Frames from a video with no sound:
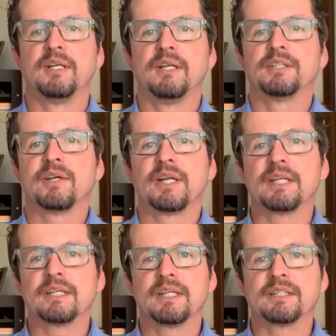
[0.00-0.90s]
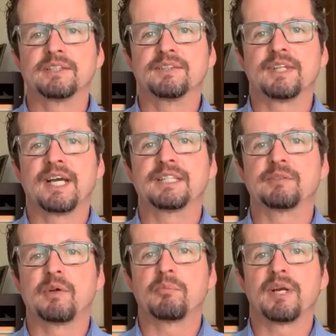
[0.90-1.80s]
So I didn't get to do that. So
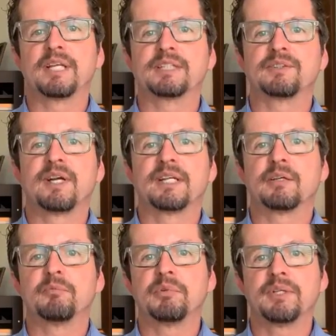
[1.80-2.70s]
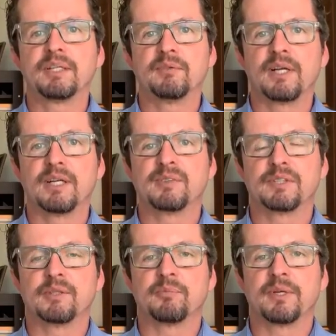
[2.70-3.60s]
my brain is trying to complete it while I'm
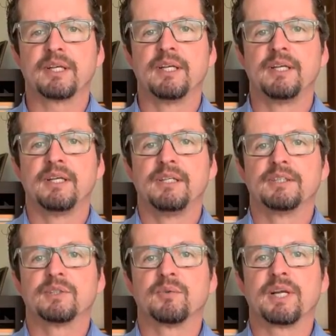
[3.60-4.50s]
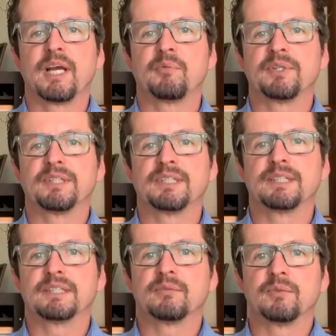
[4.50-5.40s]
sleeping. So what happens
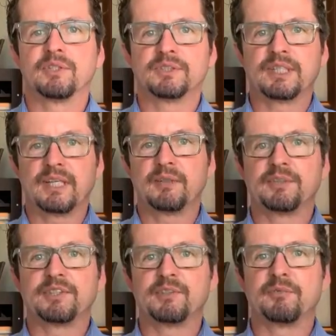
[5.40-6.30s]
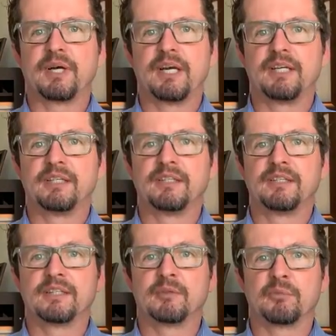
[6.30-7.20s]
is, when you see an in your mind,
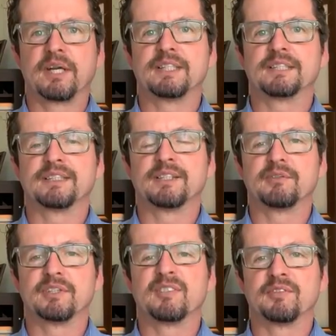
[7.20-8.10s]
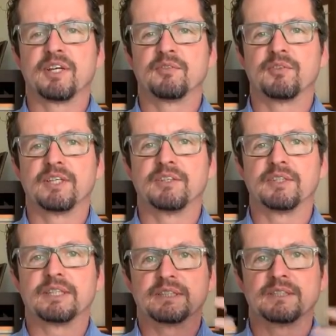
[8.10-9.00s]
the brain doesn't know real from non-real.
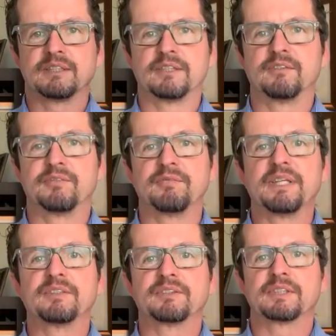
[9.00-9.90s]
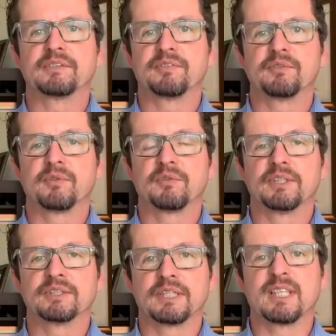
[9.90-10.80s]
It still feels as if it were real.
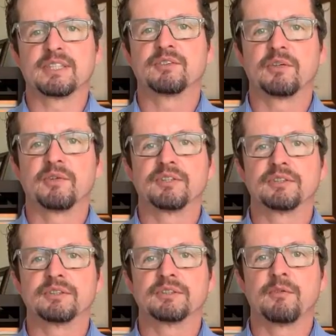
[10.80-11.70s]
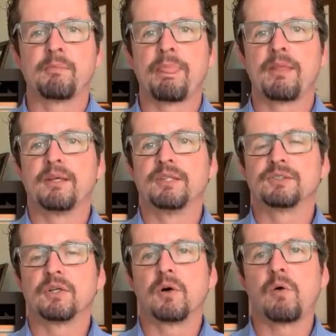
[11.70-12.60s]
It's connected to our emotions.
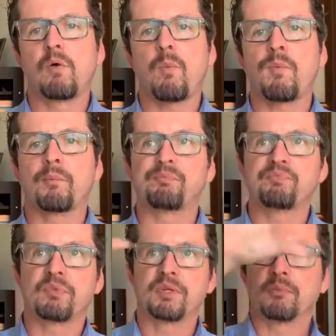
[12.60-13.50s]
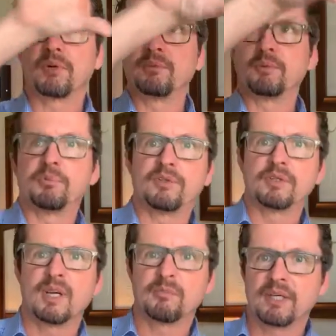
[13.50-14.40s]
So your brain will put
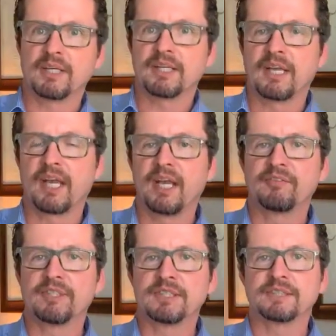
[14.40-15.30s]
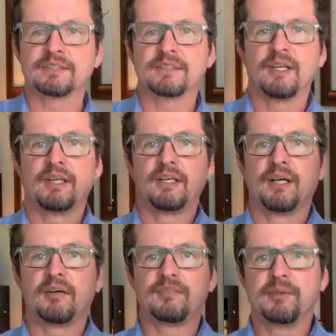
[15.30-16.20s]
up like a canvas
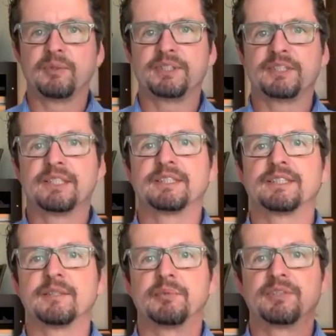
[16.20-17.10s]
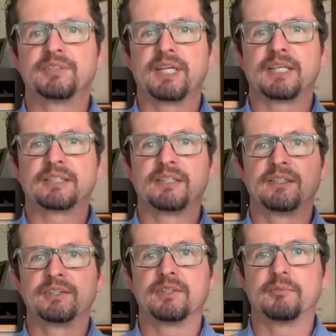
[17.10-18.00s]
of images to project
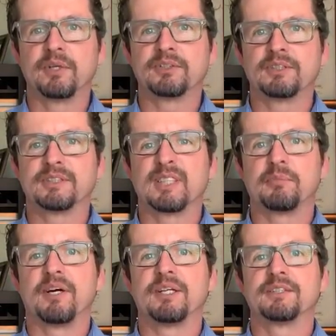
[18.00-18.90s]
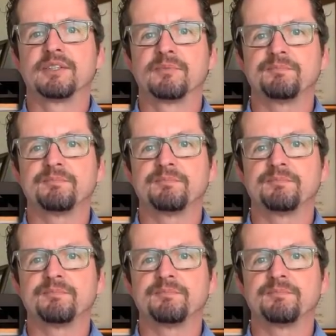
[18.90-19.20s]
your emotions up onto.